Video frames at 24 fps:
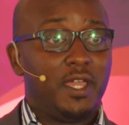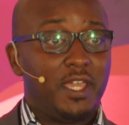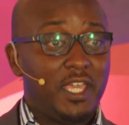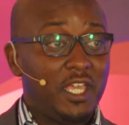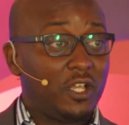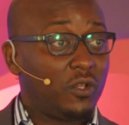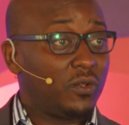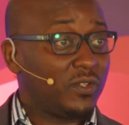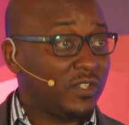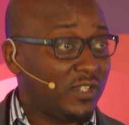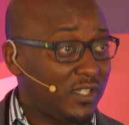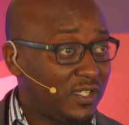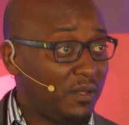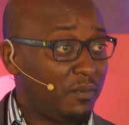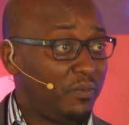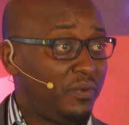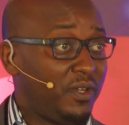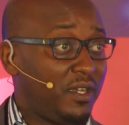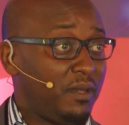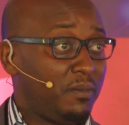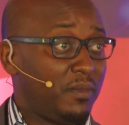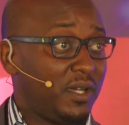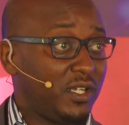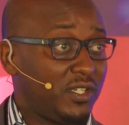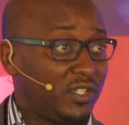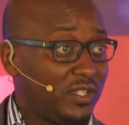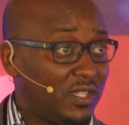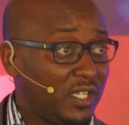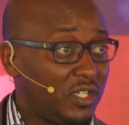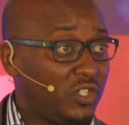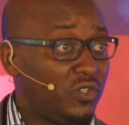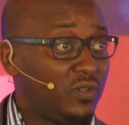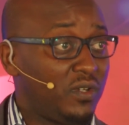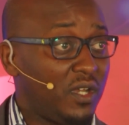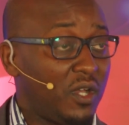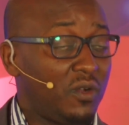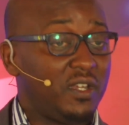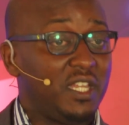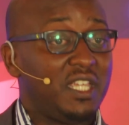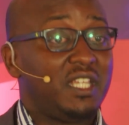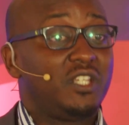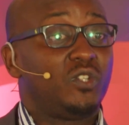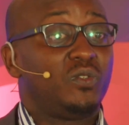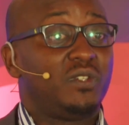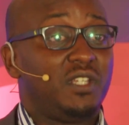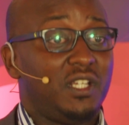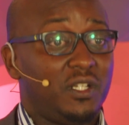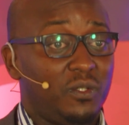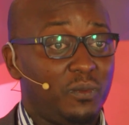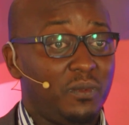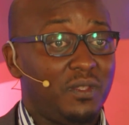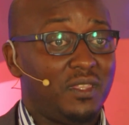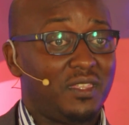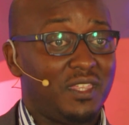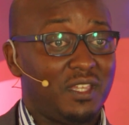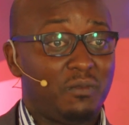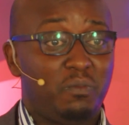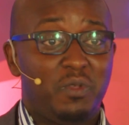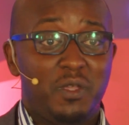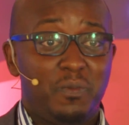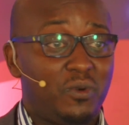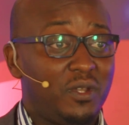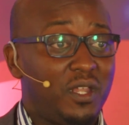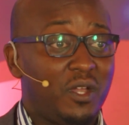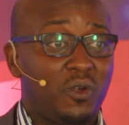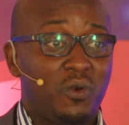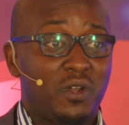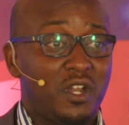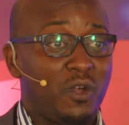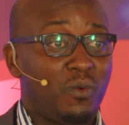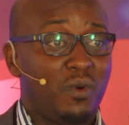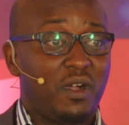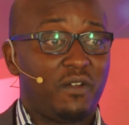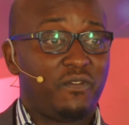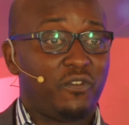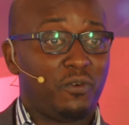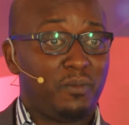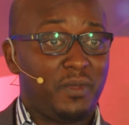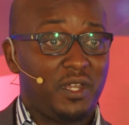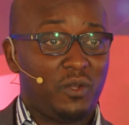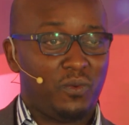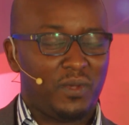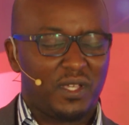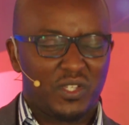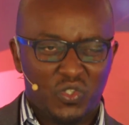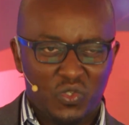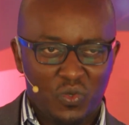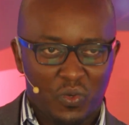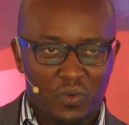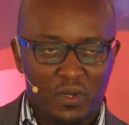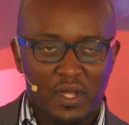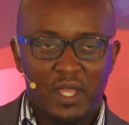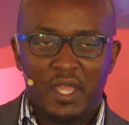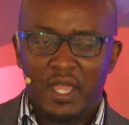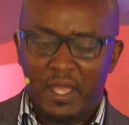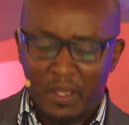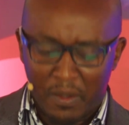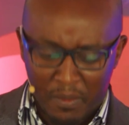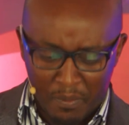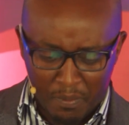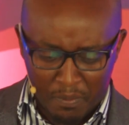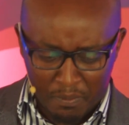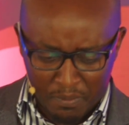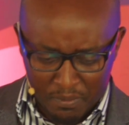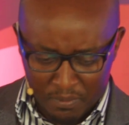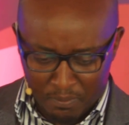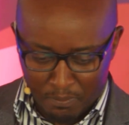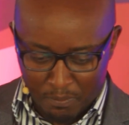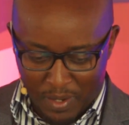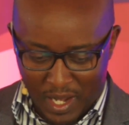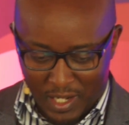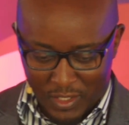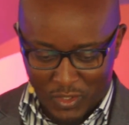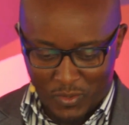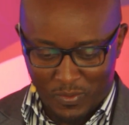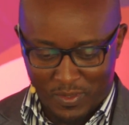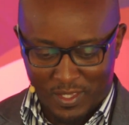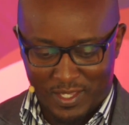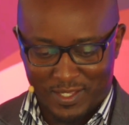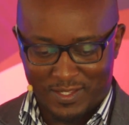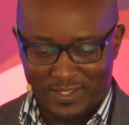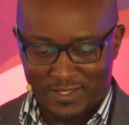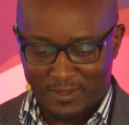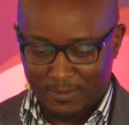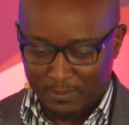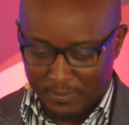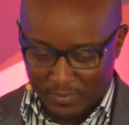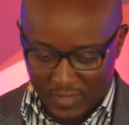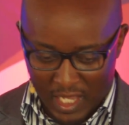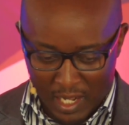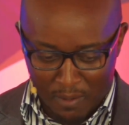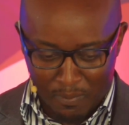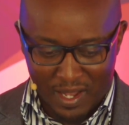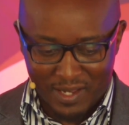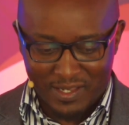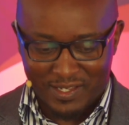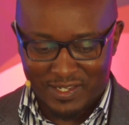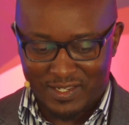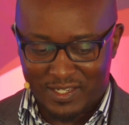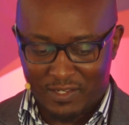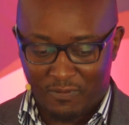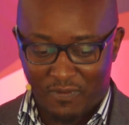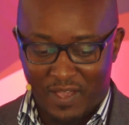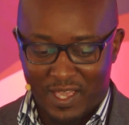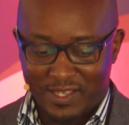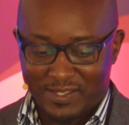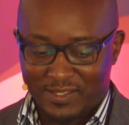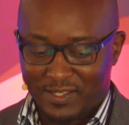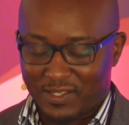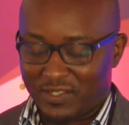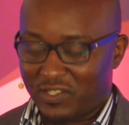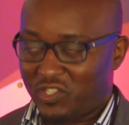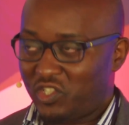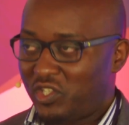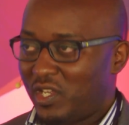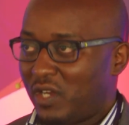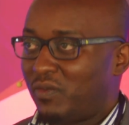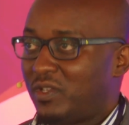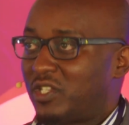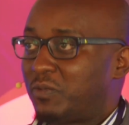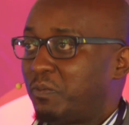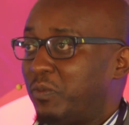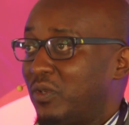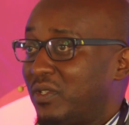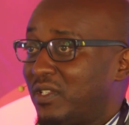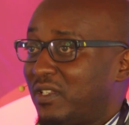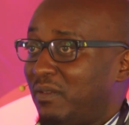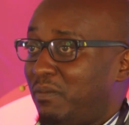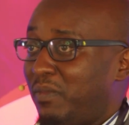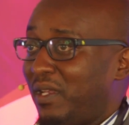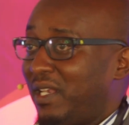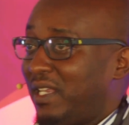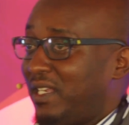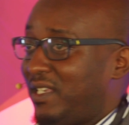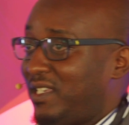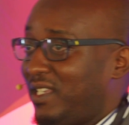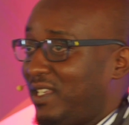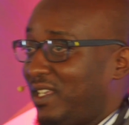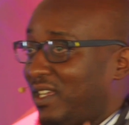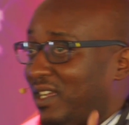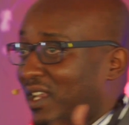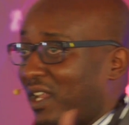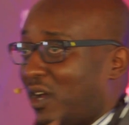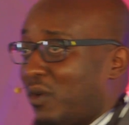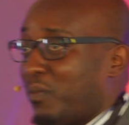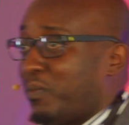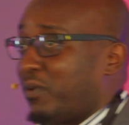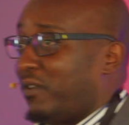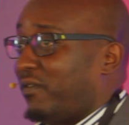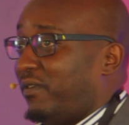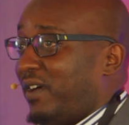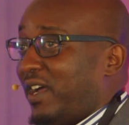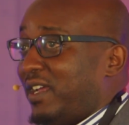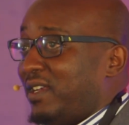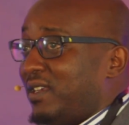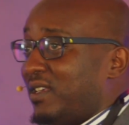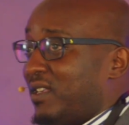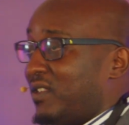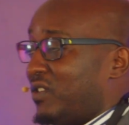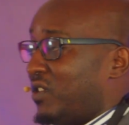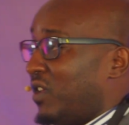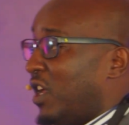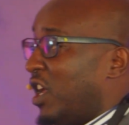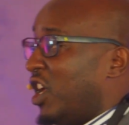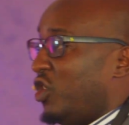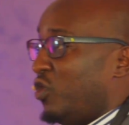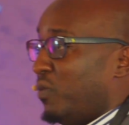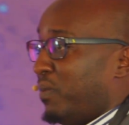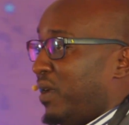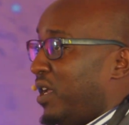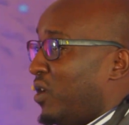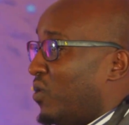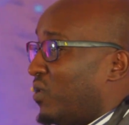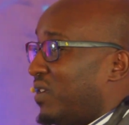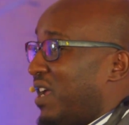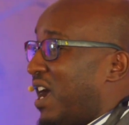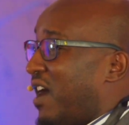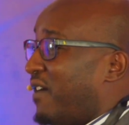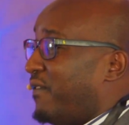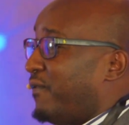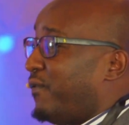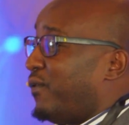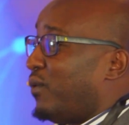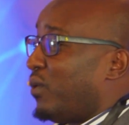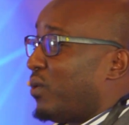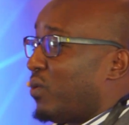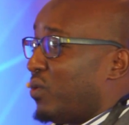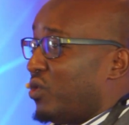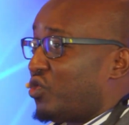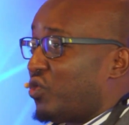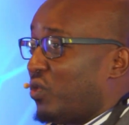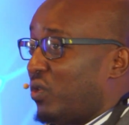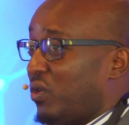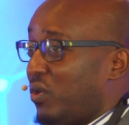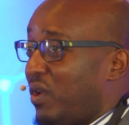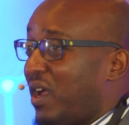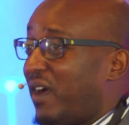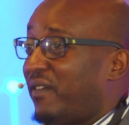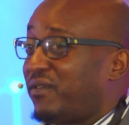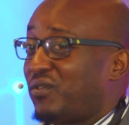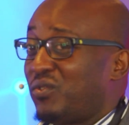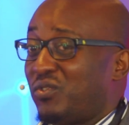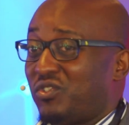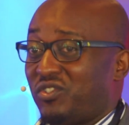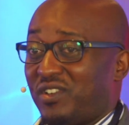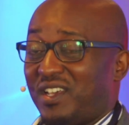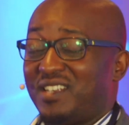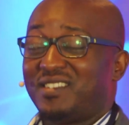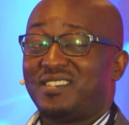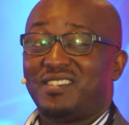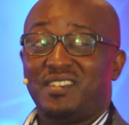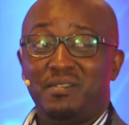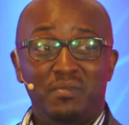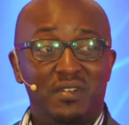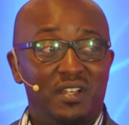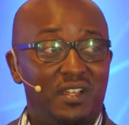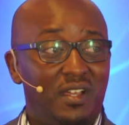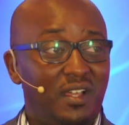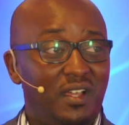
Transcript: ecosystem pretty much that you now need to deal with. That people are going to work from anywhere. So, back to this. Unmanaged devices, shared responsibility, cloud providers. You may not have full control. You have to trust them